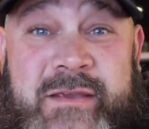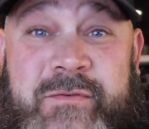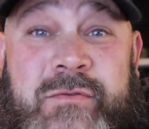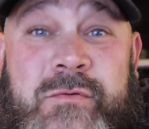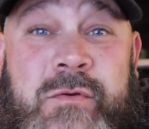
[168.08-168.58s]

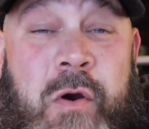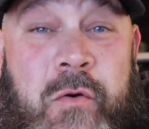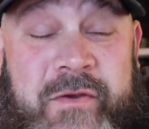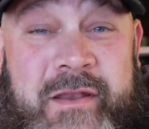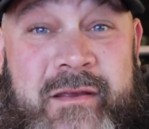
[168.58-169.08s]
even through
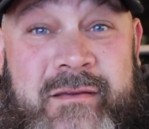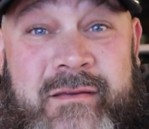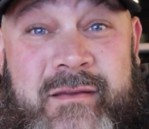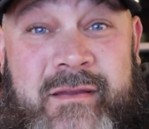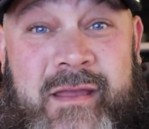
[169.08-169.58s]
COVID,
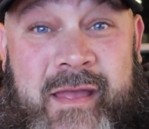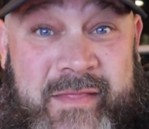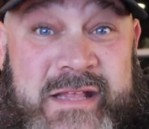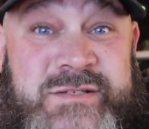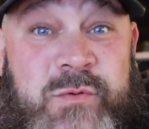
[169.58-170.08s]

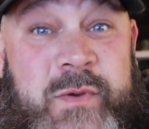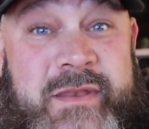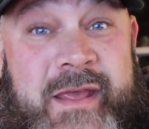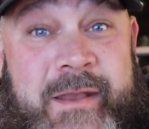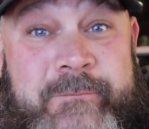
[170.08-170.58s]
and that's what we
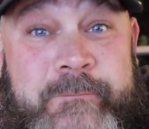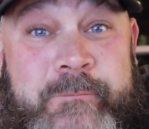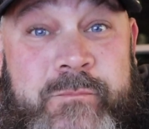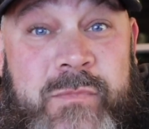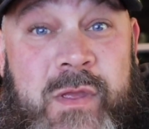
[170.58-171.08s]
did.
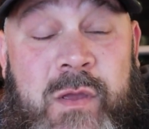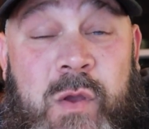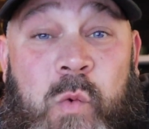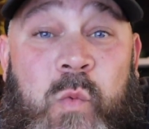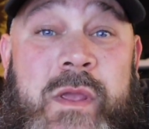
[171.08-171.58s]

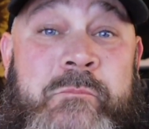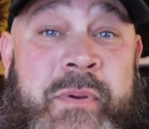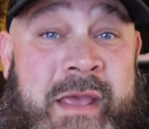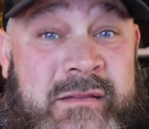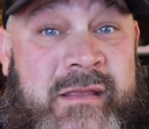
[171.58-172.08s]
We
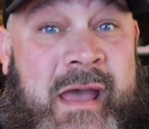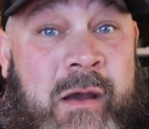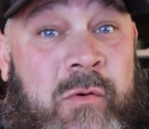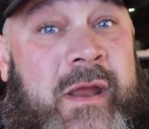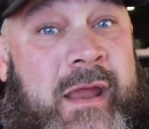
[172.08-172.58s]
picked
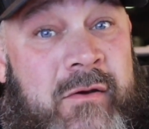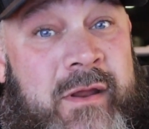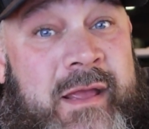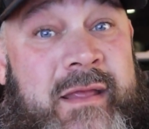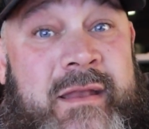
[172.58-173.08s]
our
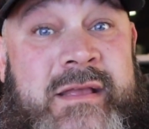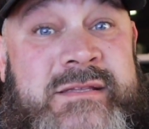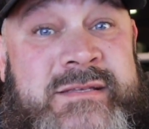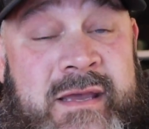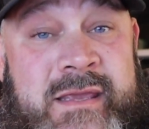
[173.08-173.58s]
area in
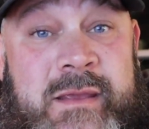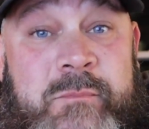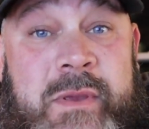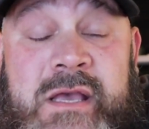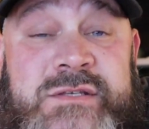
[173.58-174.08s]
Kentucky
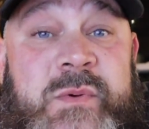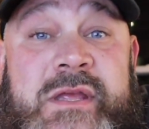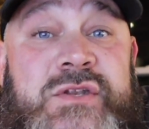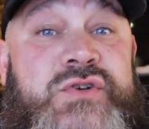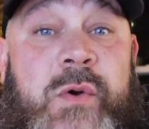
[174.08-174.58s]
because
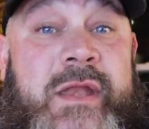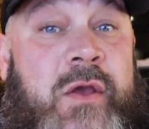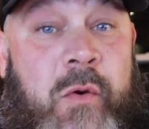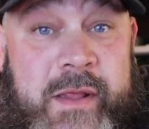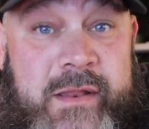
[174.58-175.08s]
we enjoyed
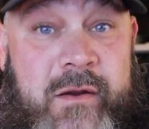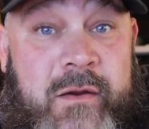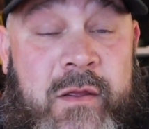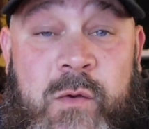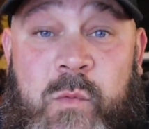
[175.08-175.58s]
going
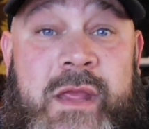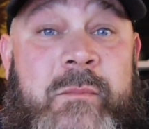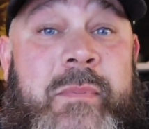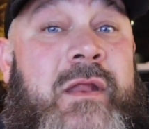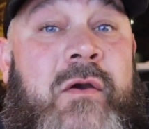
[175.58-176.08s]
there. We
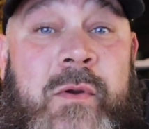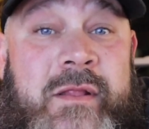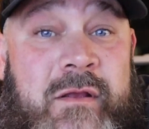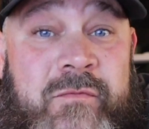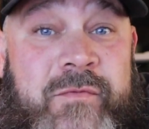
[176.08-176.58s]
had been
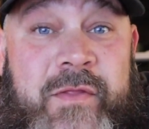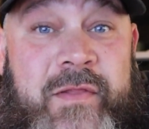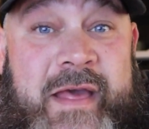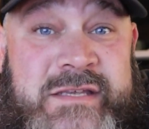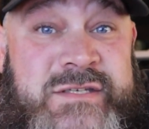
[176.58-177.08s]
going there for the
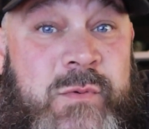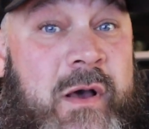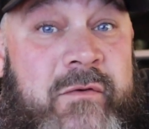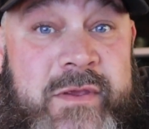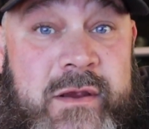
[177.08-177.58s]
last
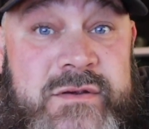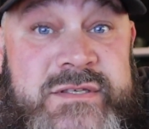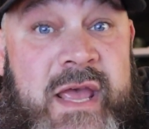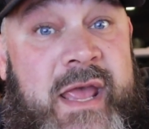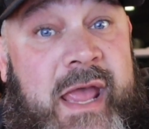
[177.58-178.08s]
12
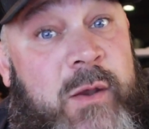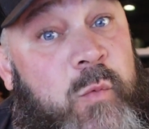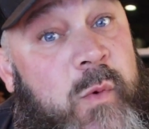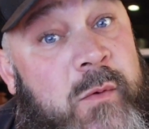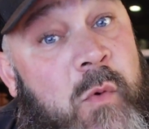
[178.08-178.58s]
years, and
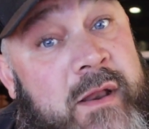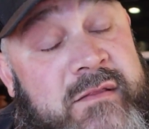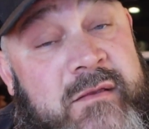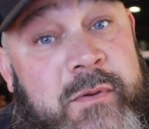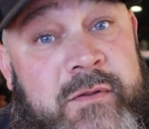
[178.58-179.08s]
we
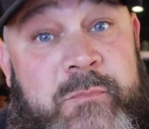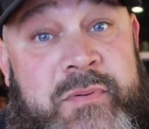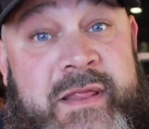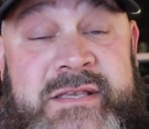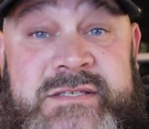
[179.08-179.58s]
wanted to build a
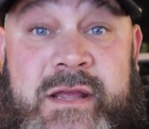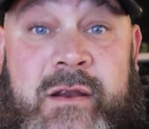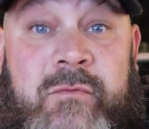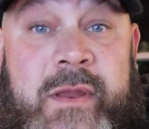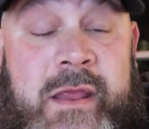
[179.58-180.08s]
place
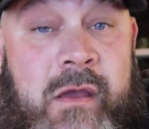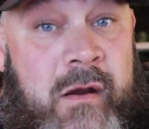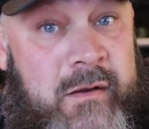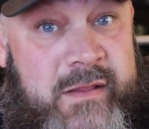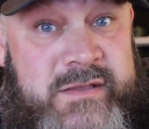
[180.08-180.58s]
there
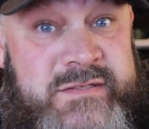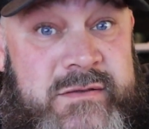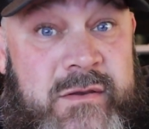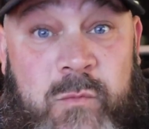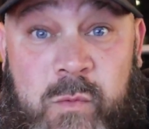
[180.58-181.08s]
regardless
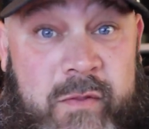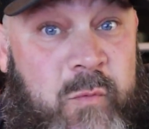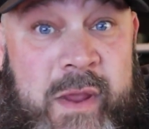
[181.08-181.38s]
whether